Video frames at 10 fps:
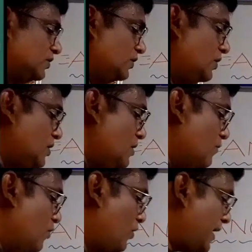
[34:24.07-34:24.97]
the
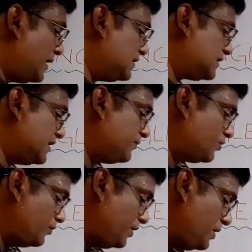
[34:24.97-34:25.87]
four angles give
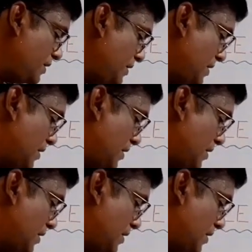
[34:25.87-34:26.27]
to me?